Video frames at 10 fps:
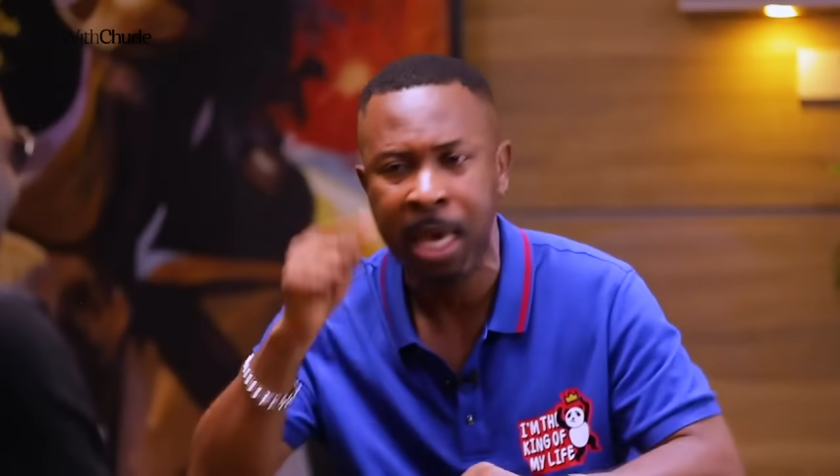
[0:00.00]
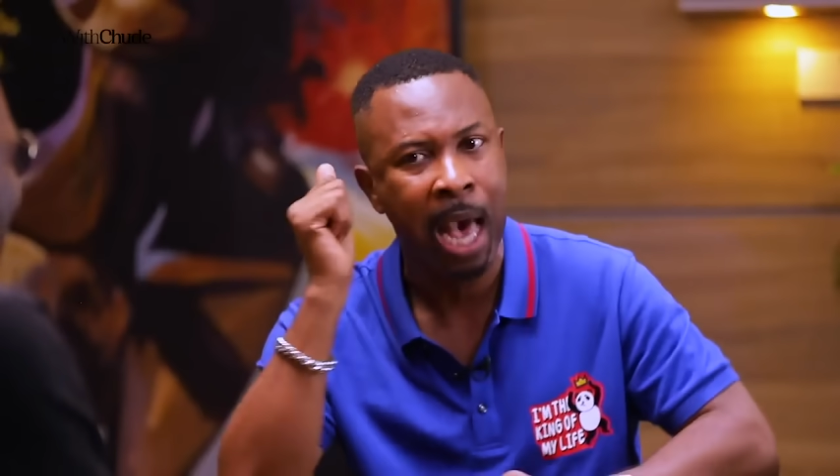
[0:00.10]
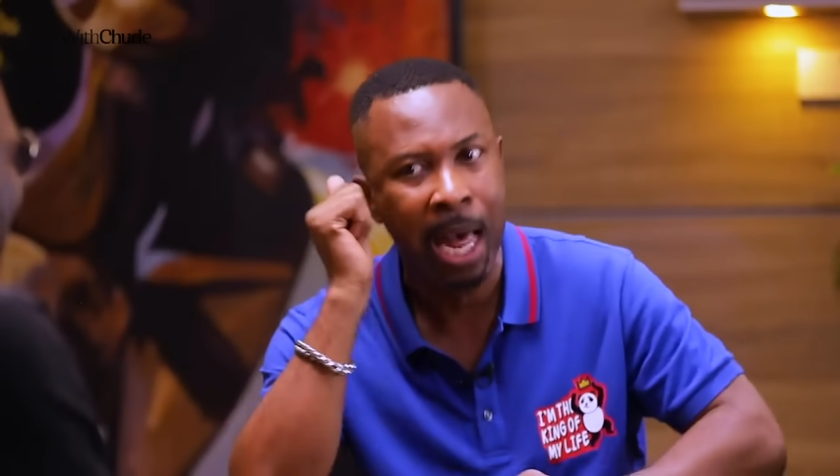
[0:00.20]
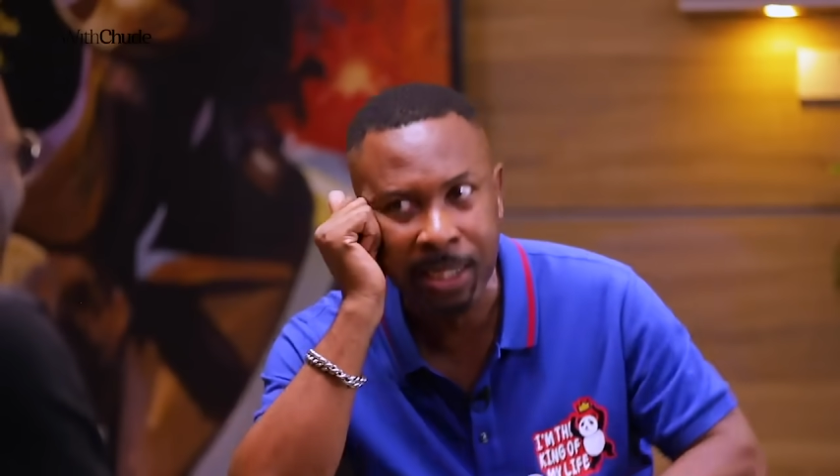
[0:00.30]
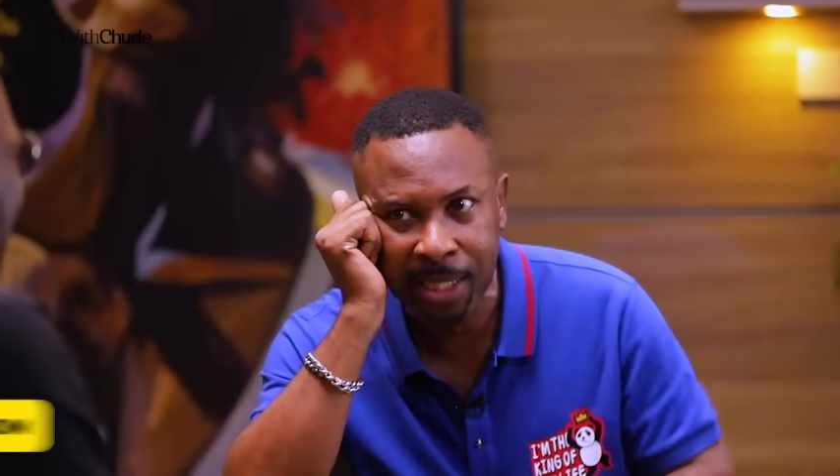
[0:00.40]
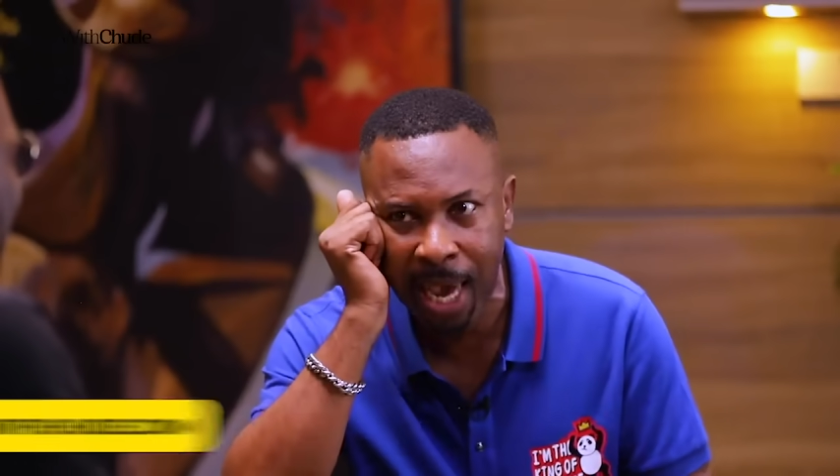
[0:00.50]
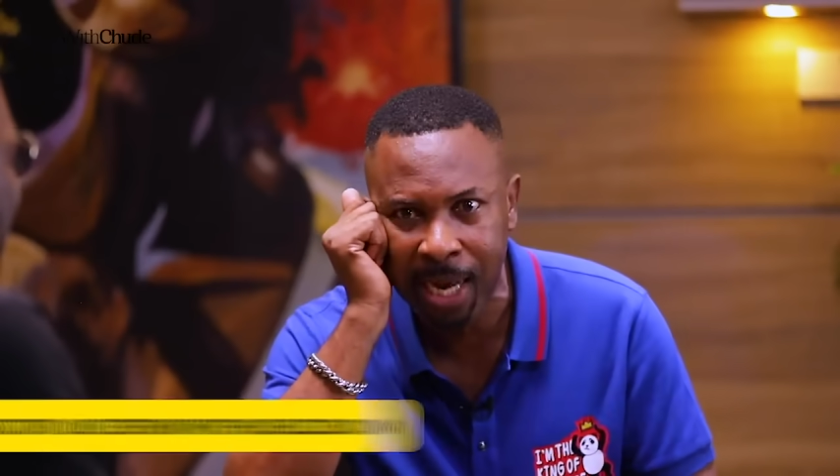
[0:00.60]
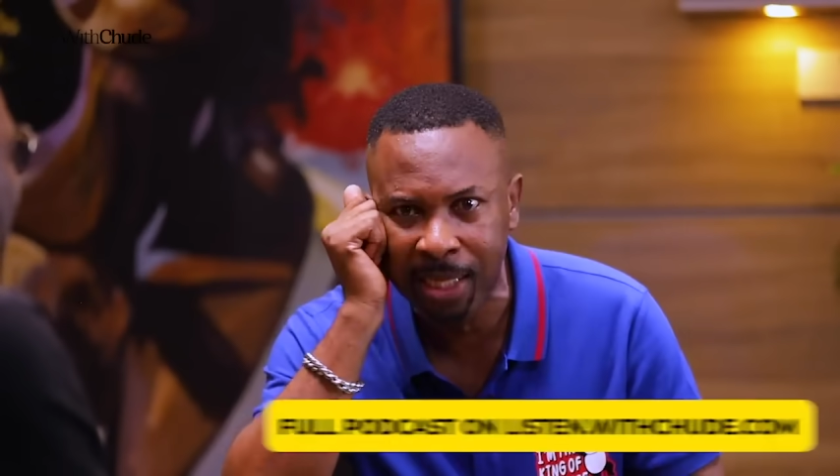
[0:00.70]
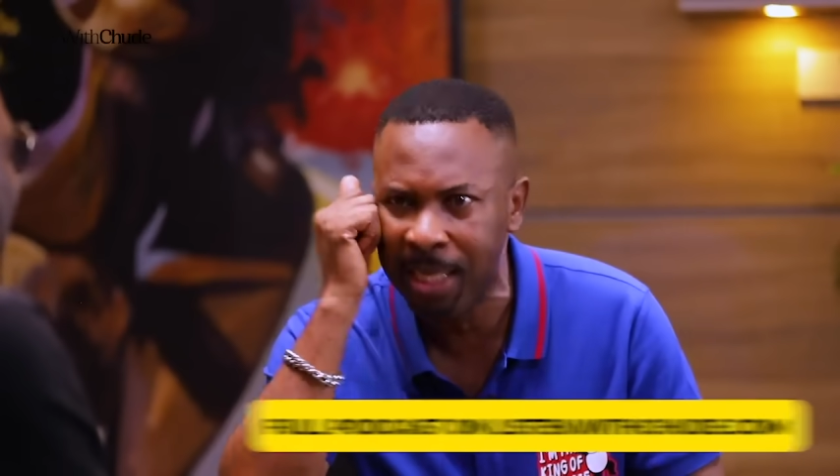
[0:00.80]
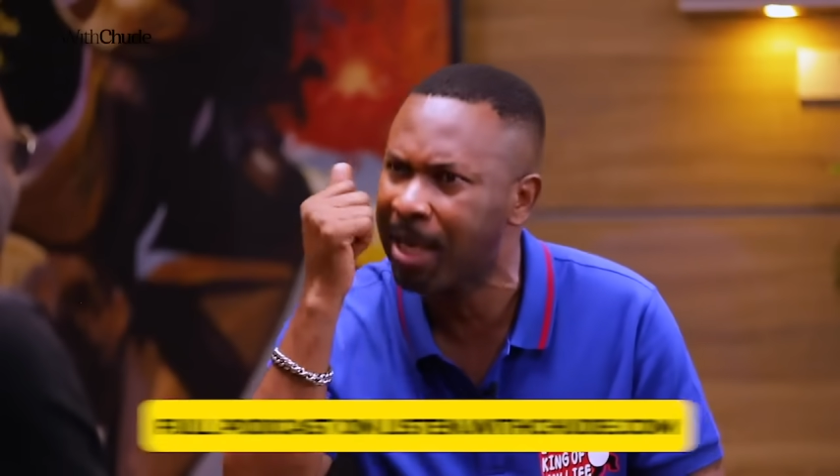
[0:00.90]
Yeah. I didn't
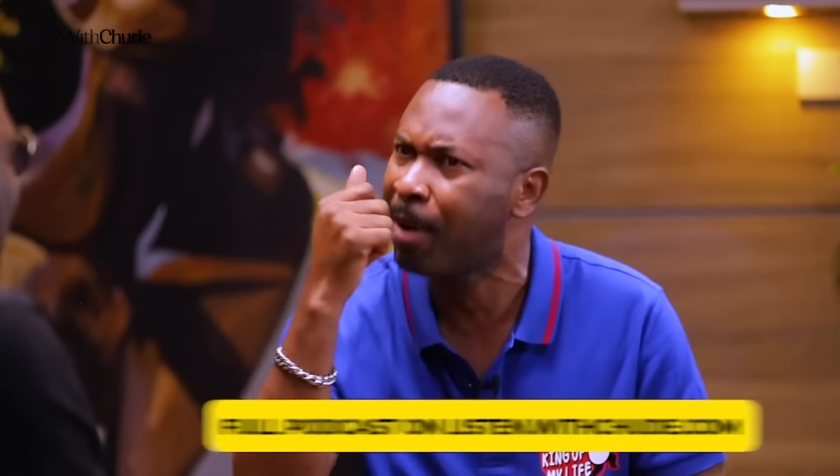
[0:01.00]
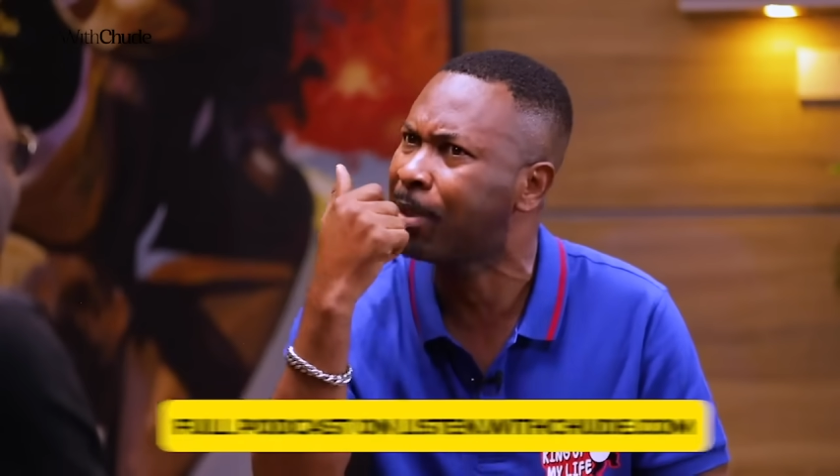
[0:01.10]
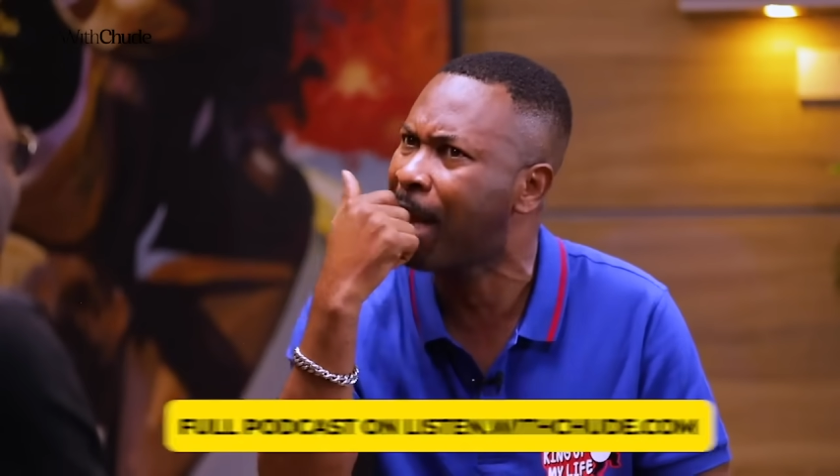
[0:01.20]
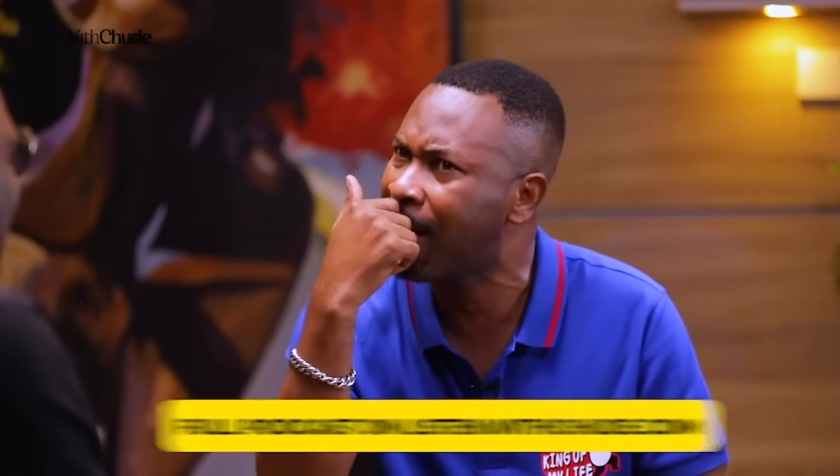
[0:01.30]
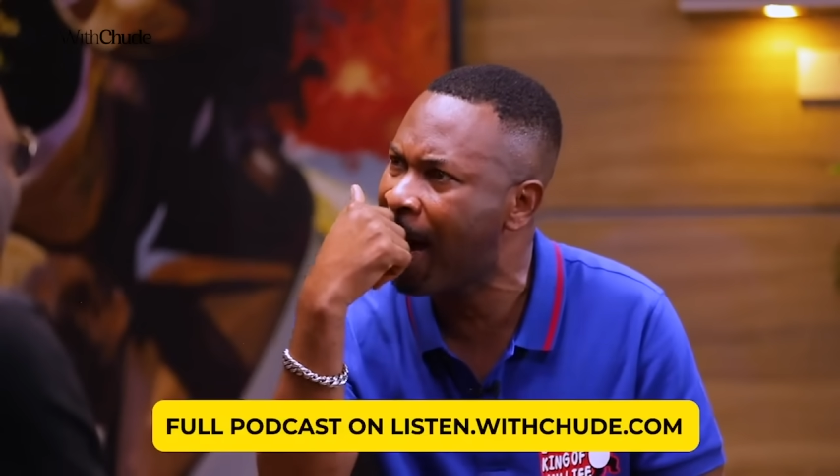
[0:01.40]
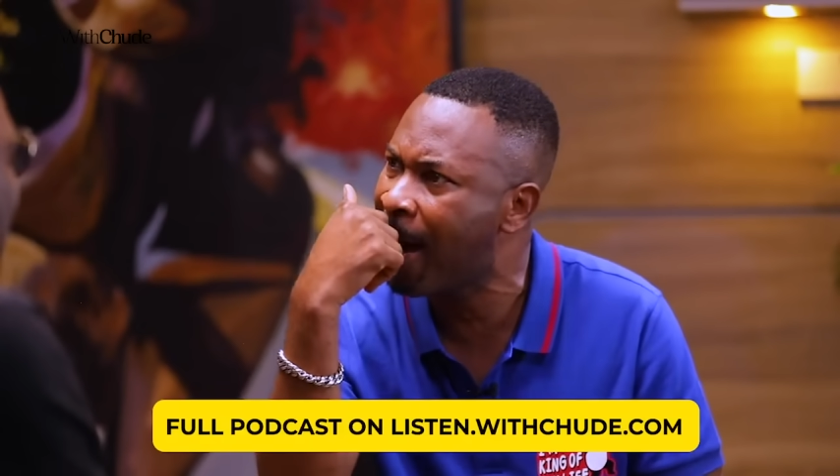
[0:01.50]
hear anything. I was like,